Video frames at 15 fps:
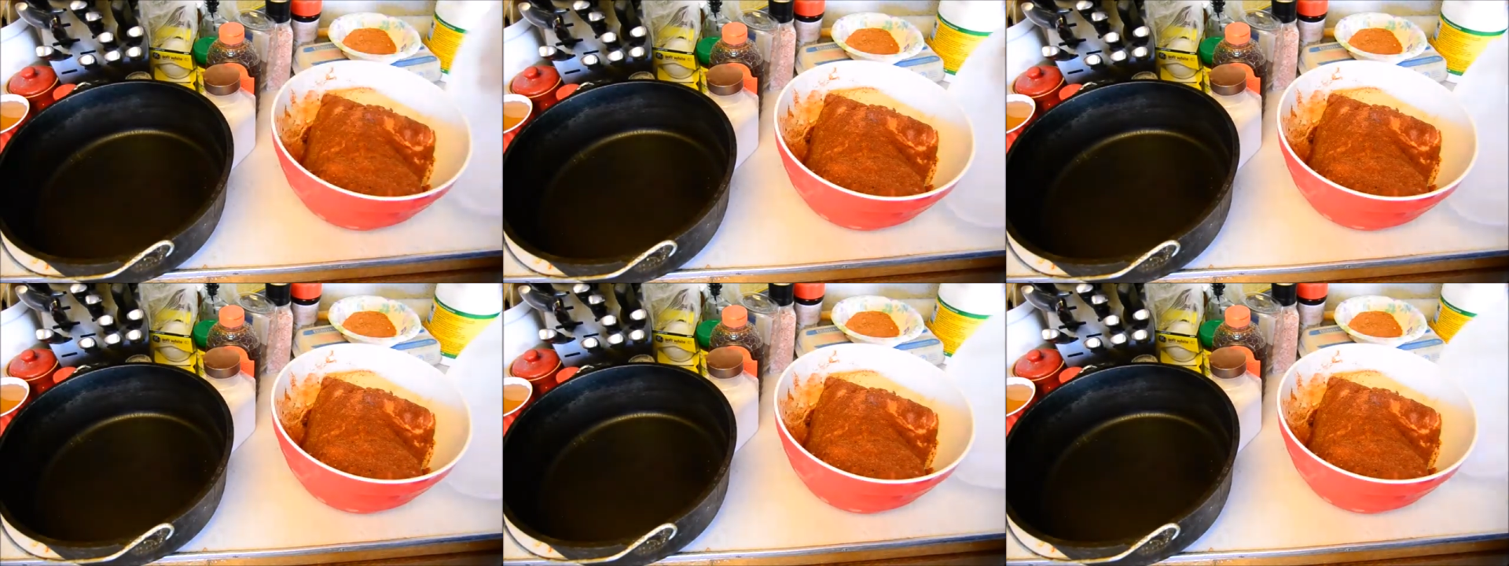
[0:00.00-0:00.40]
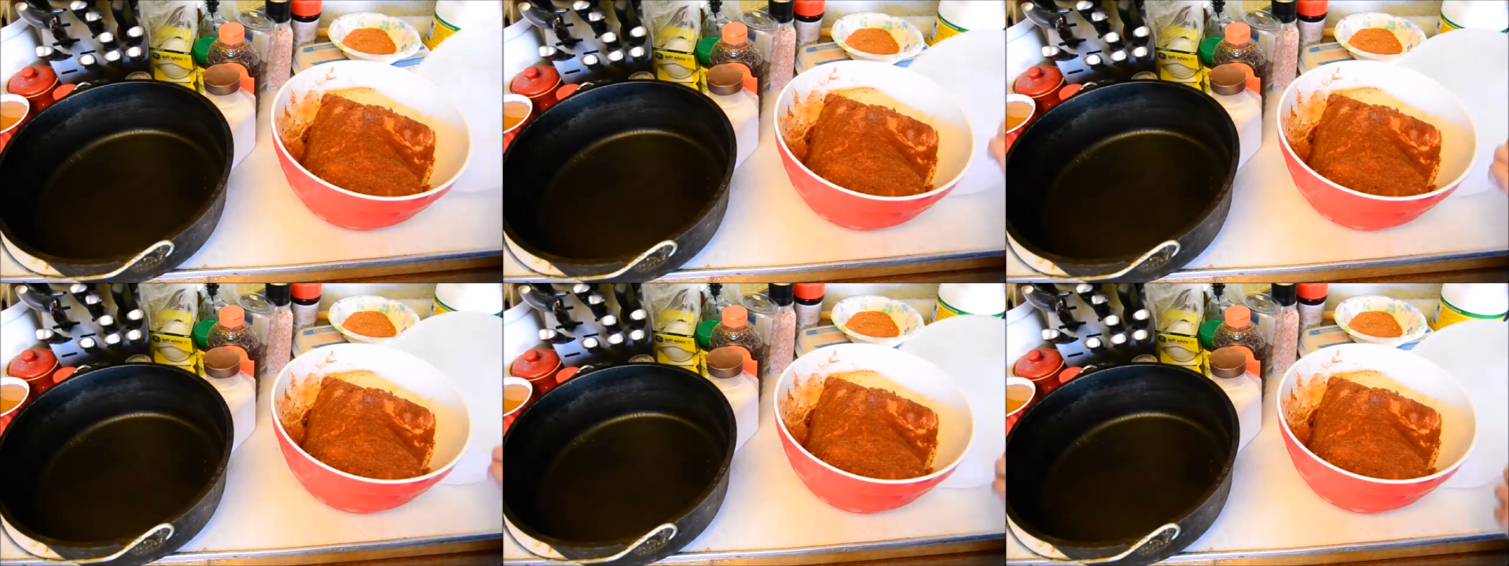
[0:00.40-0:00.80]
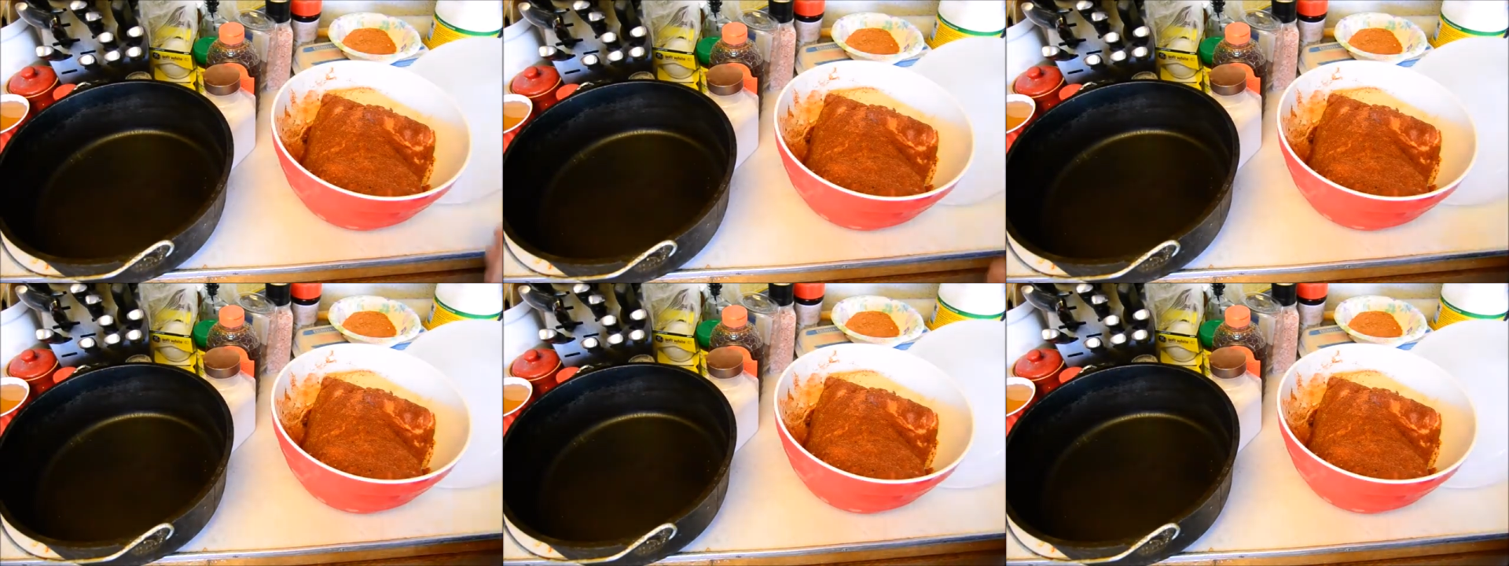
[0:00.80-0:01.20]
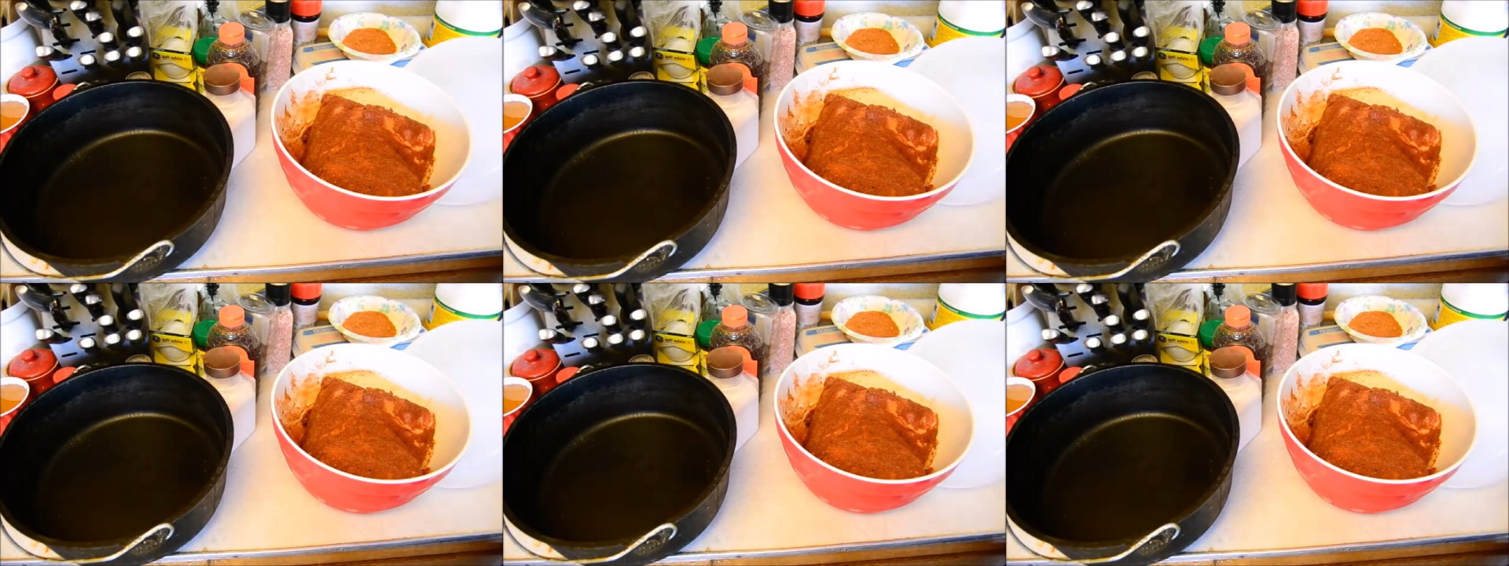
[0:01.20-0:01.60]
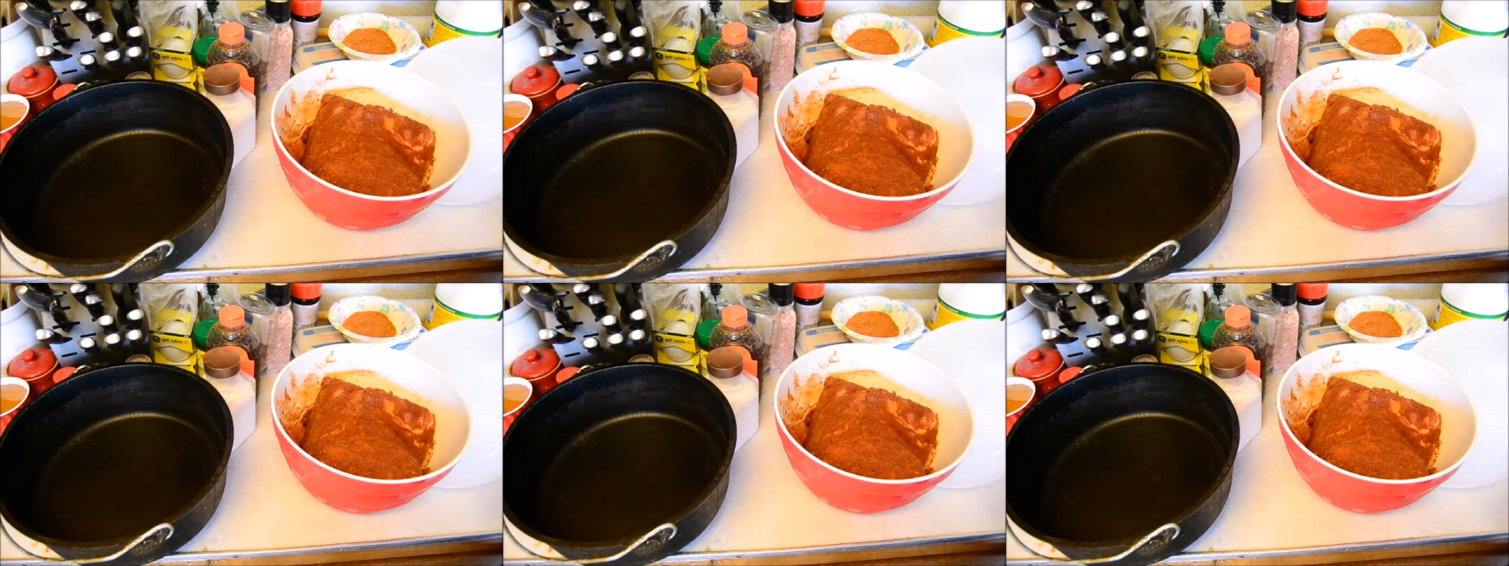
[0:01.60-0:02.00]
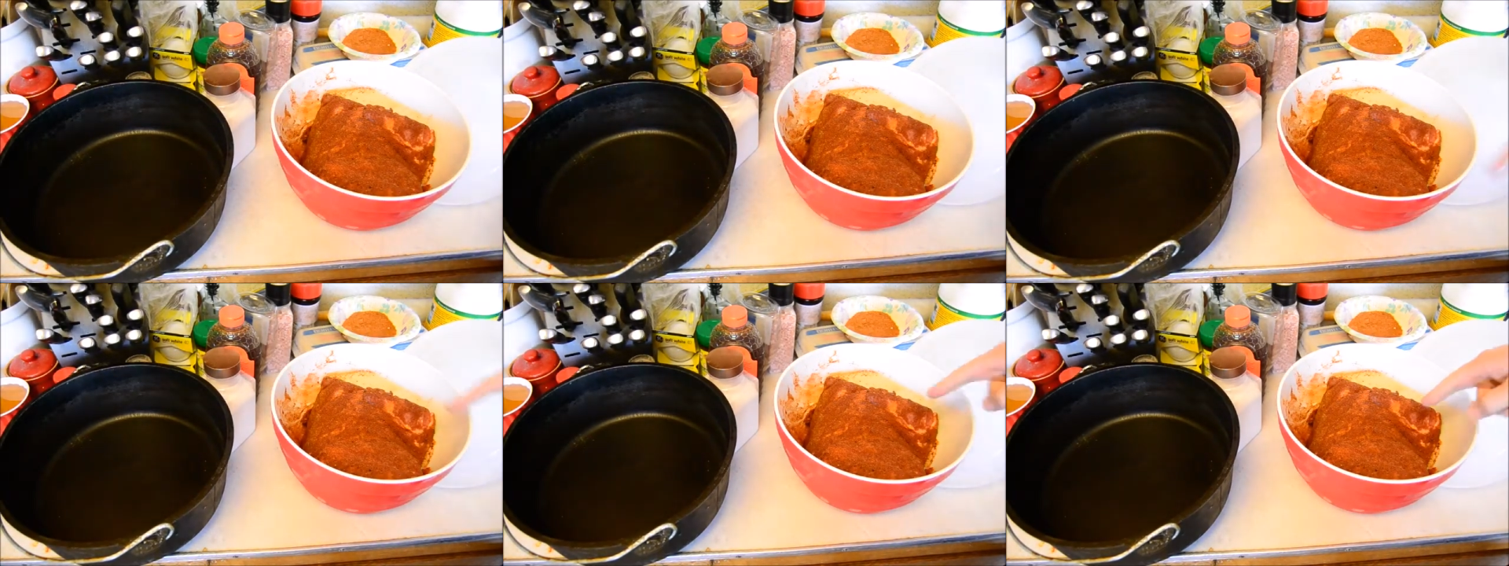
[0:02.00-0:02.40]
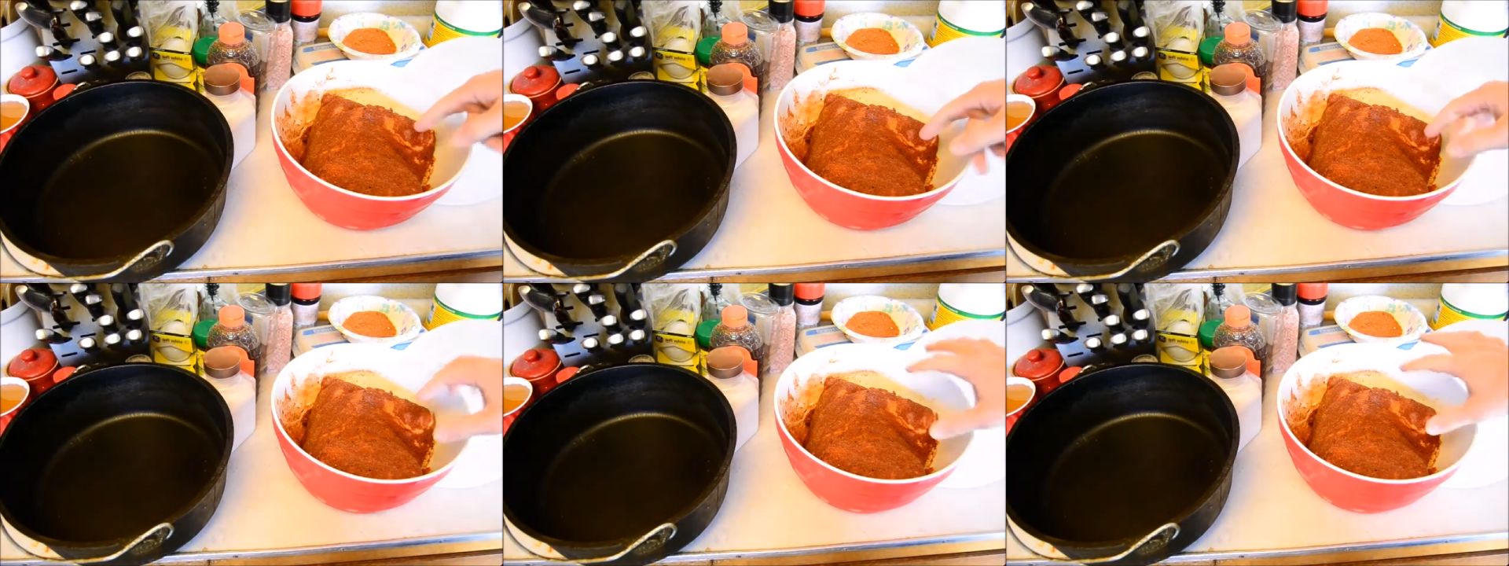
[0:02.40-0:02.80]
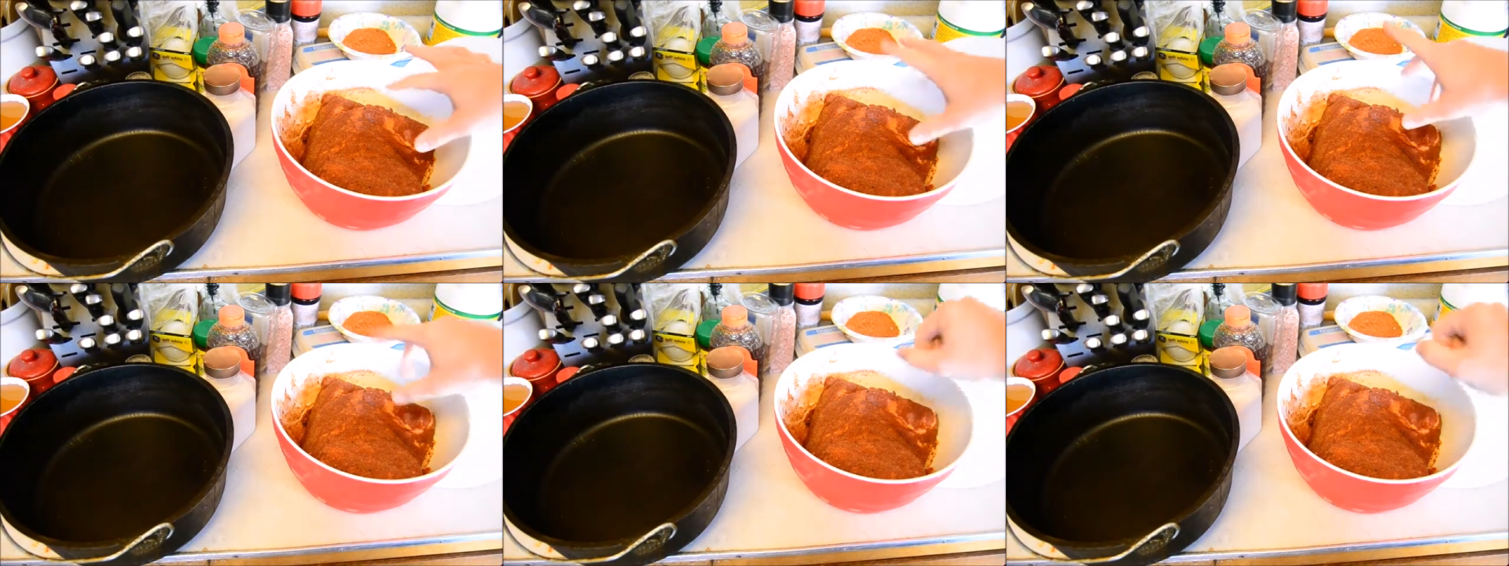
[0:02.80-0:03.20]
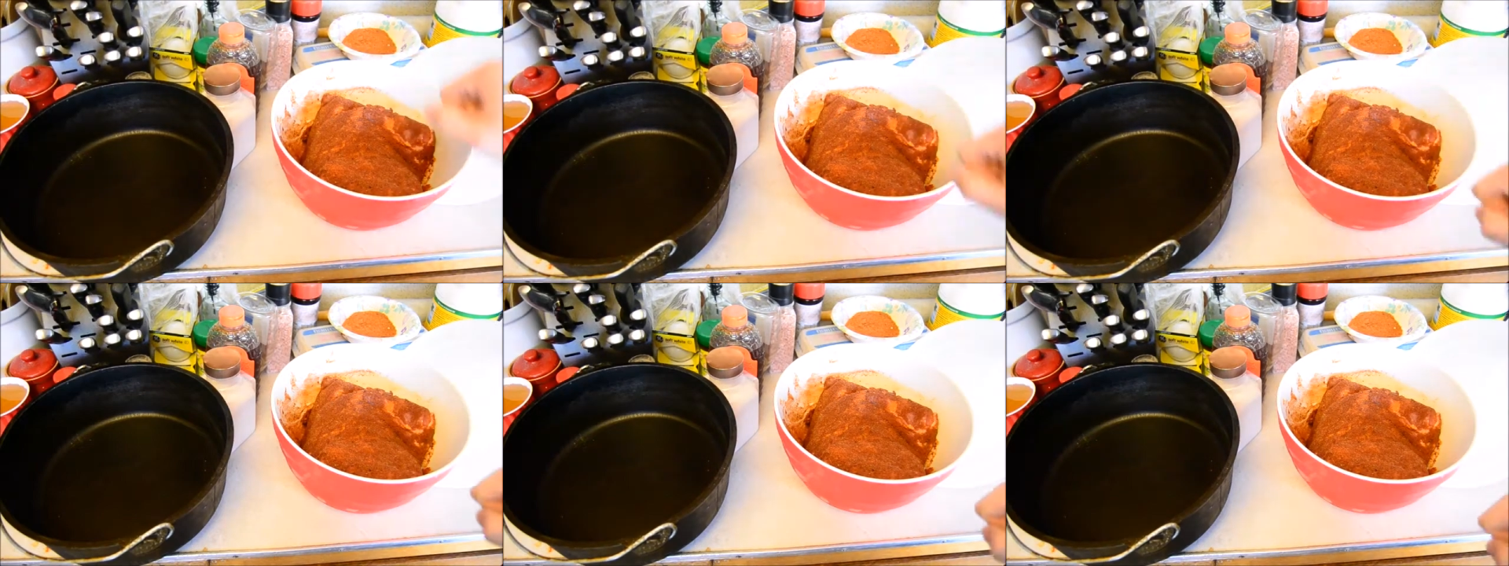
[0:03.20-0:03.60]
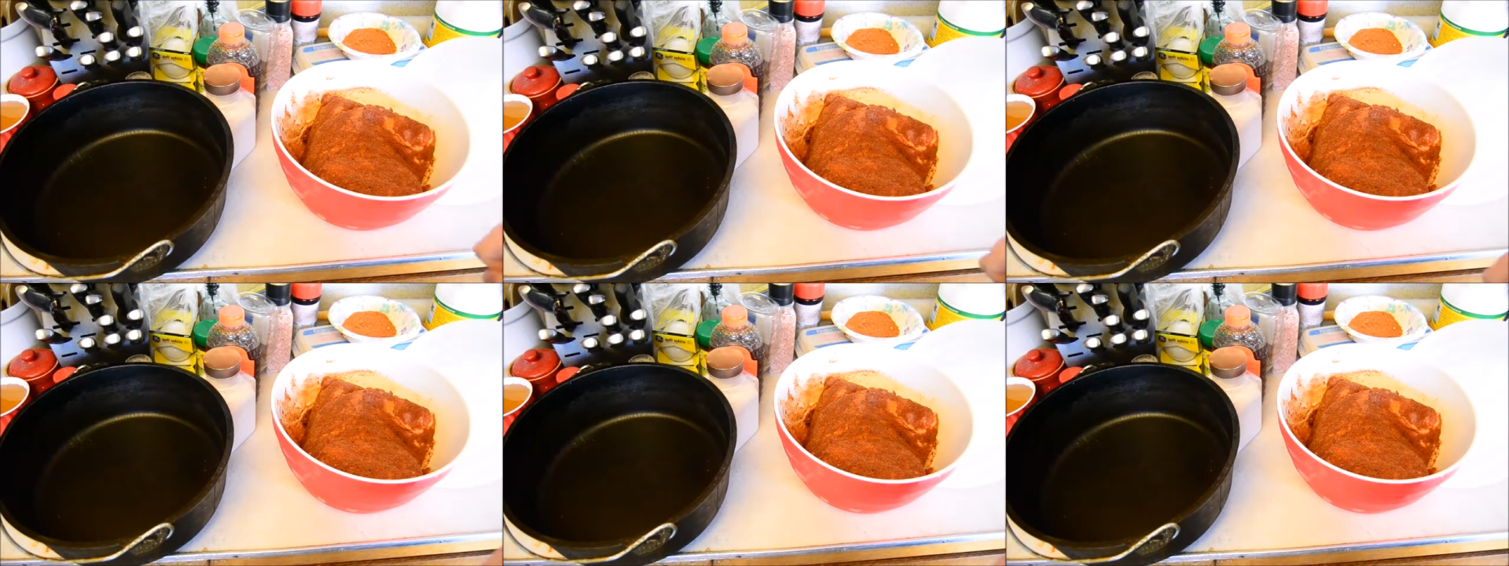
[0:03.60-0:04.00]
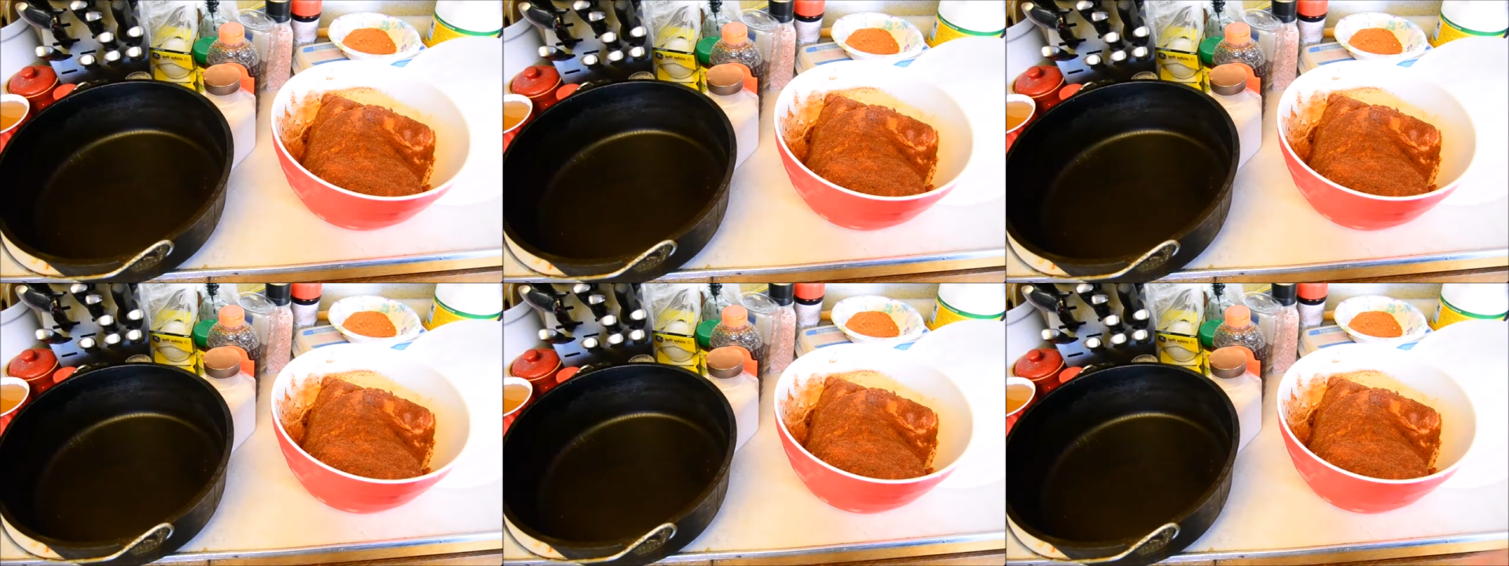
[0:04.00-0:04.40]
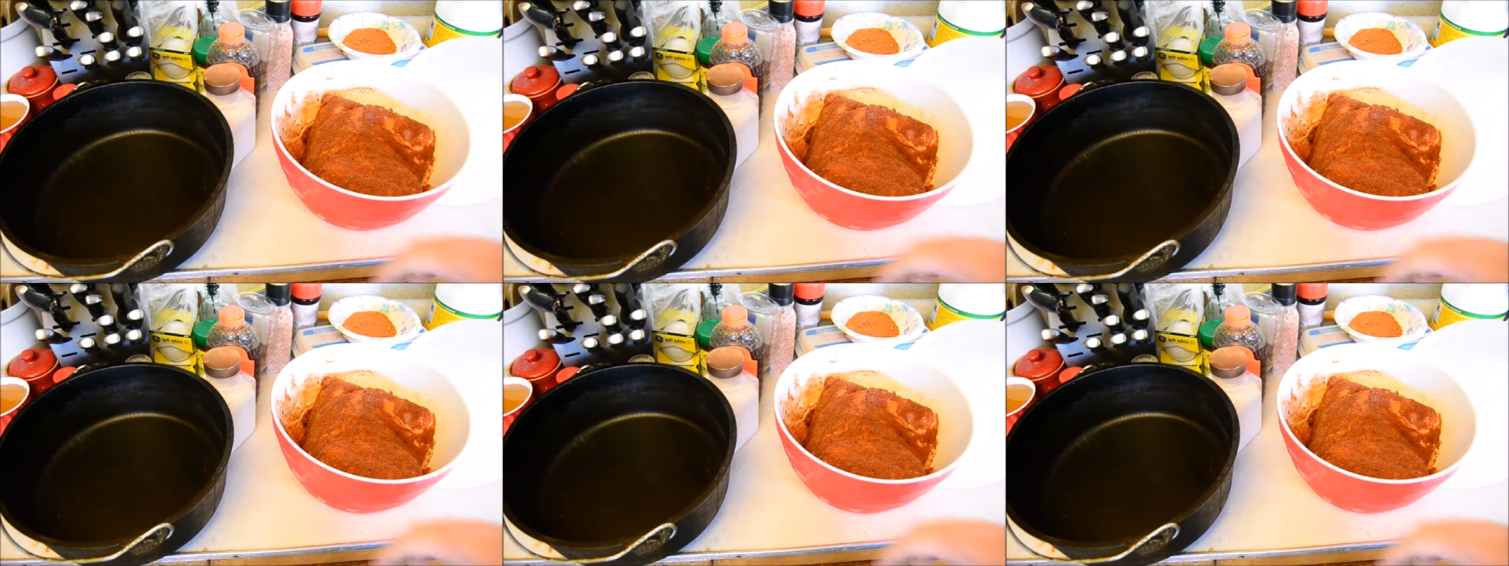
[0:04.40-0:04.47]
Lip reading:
Nobody's mouth can be seen.